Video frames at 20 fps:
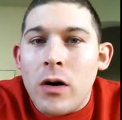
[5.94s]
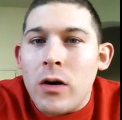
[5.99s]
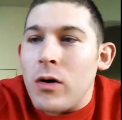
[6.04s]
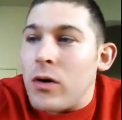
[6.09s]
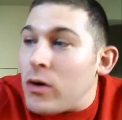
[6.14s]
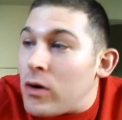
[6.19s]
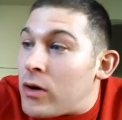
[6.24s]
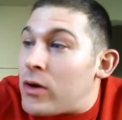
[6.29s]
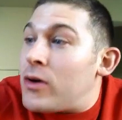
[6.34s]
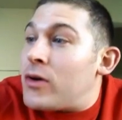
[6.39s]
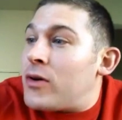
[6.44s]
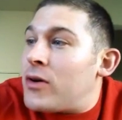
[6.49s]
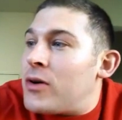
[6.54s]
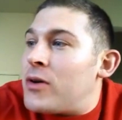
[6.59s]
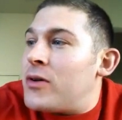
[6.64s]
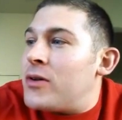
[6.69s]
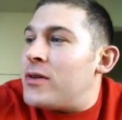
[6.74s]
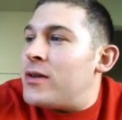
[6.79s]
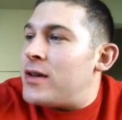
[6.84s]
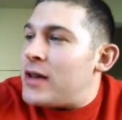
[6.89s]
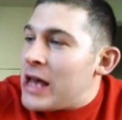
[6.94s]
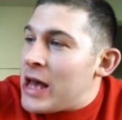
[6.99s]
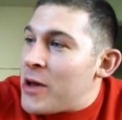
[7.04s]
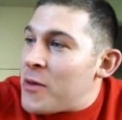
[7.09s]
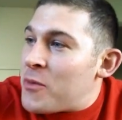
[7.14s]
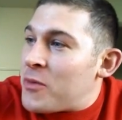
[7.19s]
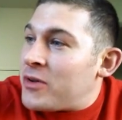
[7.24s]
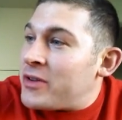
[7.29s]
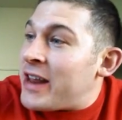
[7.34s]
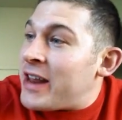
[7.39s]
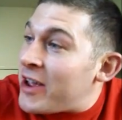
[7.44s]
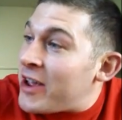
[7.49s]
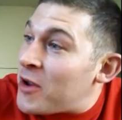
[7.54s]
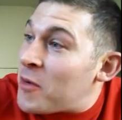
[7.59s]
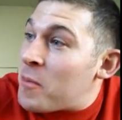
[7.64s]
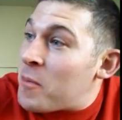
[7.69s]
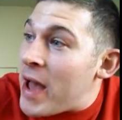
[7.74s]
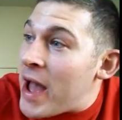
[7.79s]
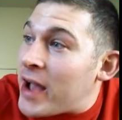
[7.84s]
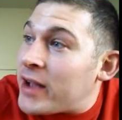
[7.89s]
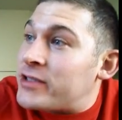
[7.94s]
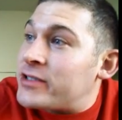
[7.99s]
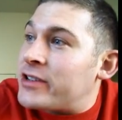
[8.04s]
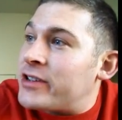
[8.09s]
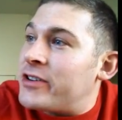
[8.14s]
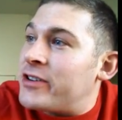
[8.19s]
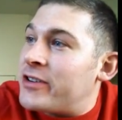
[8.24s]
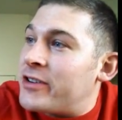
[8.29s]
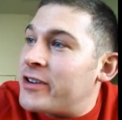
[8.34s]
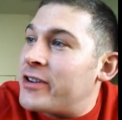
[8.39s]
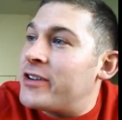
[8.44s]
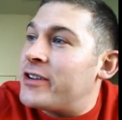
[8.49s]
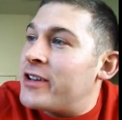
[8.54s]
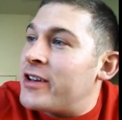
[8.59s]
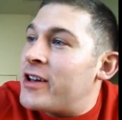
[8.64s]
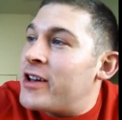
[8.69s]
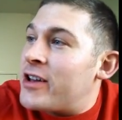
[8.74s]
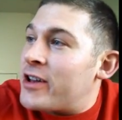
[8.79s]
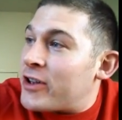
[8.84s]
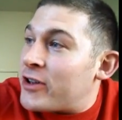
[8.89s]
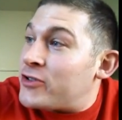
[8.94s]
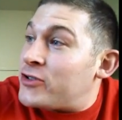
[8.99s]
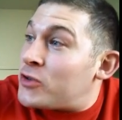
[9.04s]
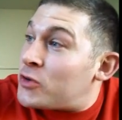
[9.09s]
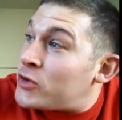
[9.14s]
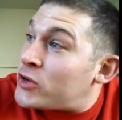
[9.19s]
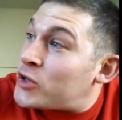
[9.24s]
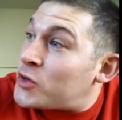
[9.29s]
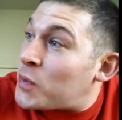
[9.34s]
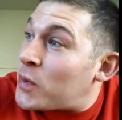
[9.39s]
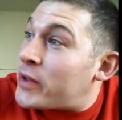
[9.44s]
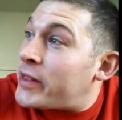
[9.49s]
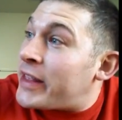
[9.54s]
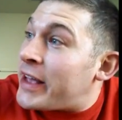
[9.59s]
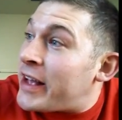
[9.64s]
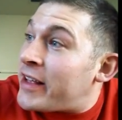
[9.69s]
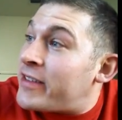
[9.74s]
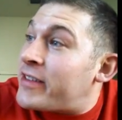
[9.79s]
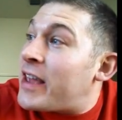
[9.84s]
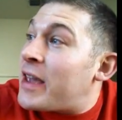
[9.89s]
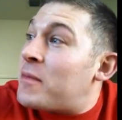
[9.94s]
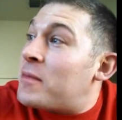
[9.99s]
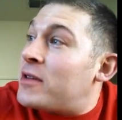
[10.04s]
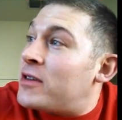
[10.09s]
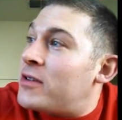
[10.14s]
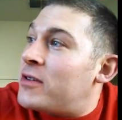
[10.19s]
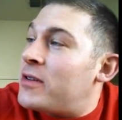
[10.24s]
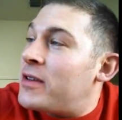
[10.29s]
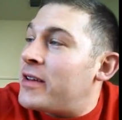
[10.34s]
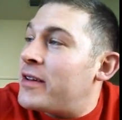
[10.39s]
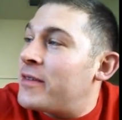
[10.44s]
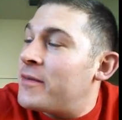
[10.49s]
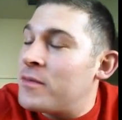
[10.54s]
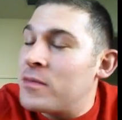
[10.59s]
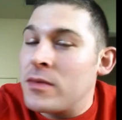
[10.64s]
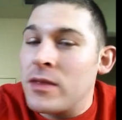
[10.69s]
Oh, well now your back's gonna hurt because you just pulled landscaping duty.